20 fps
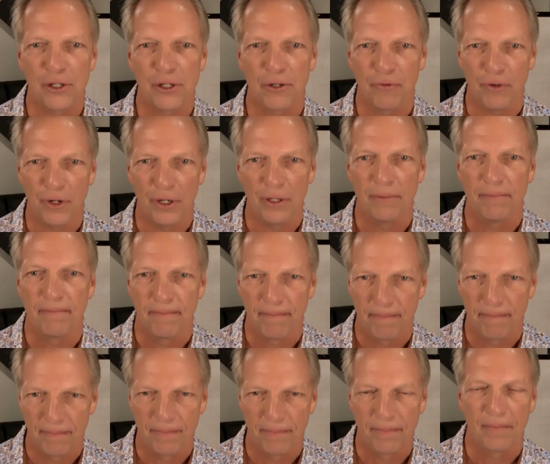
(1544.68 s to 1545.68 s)
My
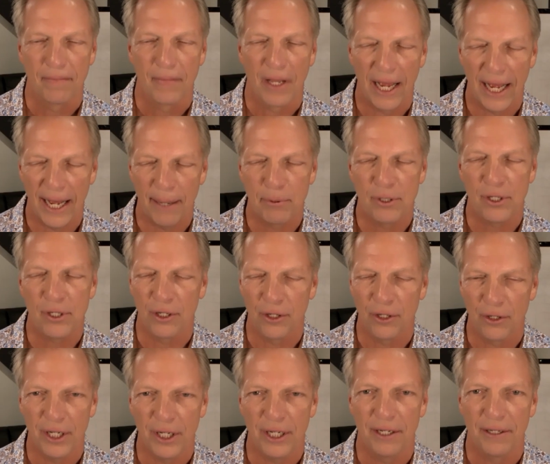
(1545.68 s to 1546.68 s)
goodness. Absolutely. They
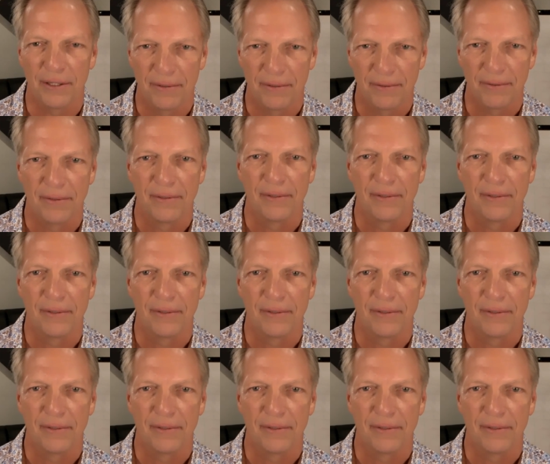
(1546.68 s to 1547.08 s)
turned that